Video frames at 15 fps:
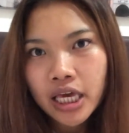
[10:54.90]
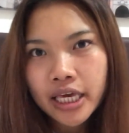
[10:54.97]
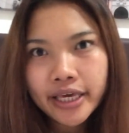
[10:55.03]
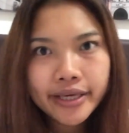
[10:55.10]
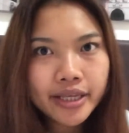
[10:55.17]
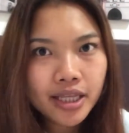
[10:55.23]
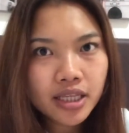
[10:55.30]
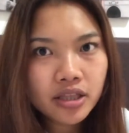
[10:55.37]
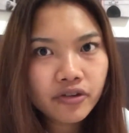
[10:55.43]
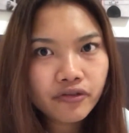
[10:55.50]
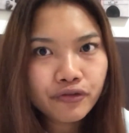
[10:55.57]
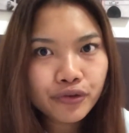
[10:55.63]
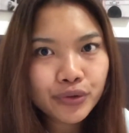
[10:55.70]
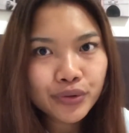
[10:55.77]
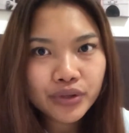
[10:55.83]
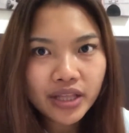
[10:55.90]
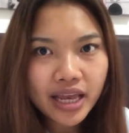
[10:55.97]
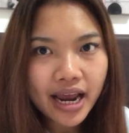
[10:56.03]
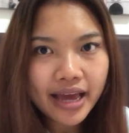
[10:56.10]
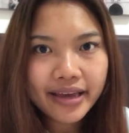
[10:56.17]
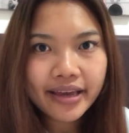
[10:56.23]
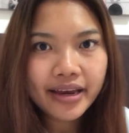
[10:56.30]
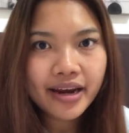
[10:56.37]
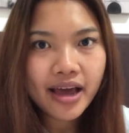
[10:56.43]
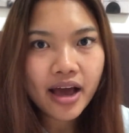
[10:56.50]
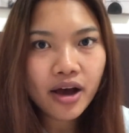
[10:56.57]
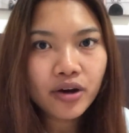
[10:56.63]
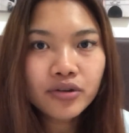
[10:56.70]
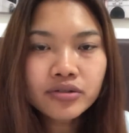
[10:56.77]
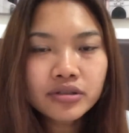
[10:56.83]
healing the flu that I get
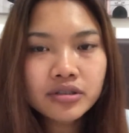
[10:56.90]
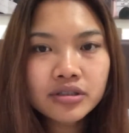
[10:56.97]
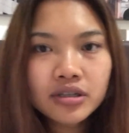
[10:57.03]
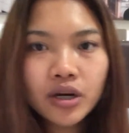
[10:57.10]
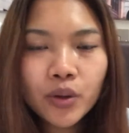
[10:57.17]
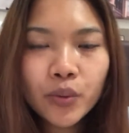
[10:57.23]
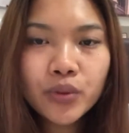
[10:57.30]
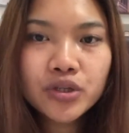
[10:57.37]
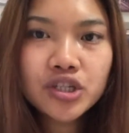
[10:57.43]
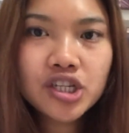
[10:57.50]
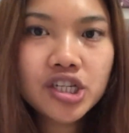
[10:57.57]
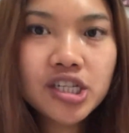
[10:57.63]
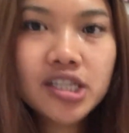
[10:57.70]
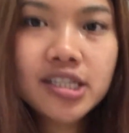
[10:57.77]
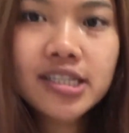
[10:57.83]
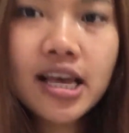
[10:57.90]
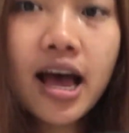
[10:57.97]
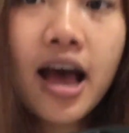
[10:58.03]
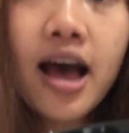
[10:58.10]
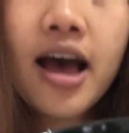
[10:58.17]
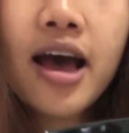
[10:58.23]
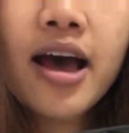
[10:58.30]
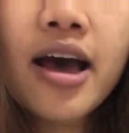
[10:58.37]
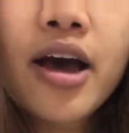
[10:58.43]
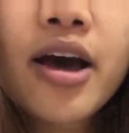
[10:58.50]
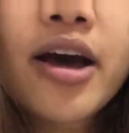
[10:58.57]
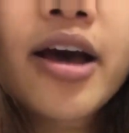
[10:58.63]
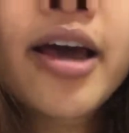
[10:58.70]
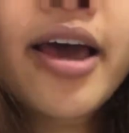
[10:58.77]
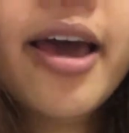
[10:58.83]
now, which is
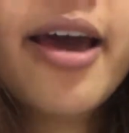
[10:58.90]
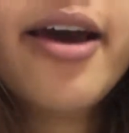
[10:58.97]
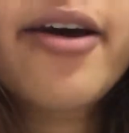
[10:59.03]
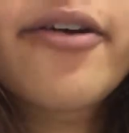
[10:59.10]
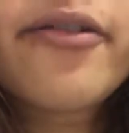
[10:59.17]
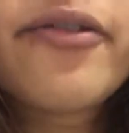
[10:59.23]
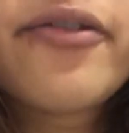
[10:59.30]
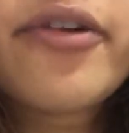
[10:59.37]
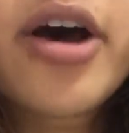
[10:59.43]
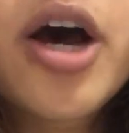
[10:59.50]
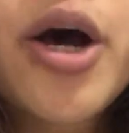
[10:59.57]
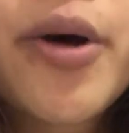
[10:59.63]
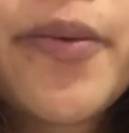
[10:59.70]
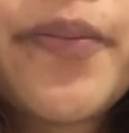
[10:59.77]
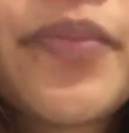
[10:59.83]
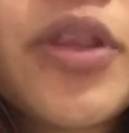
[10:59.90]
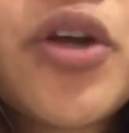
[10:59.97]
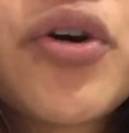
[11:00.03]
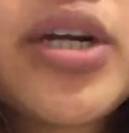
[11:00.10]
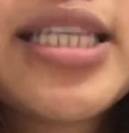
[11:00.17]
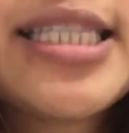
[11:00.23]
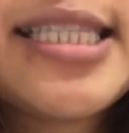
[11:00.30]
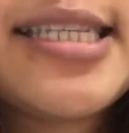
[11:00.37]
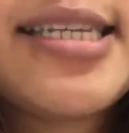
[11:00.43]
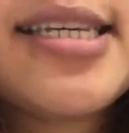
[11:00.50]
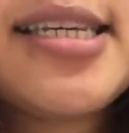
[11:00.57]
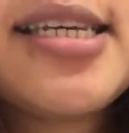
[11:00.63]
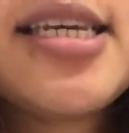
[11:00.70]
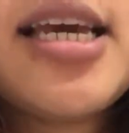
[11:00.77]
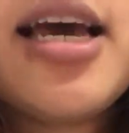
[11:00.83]
I have green
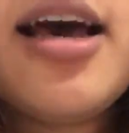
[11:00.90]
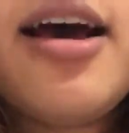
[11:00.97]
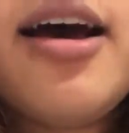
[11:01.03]
tea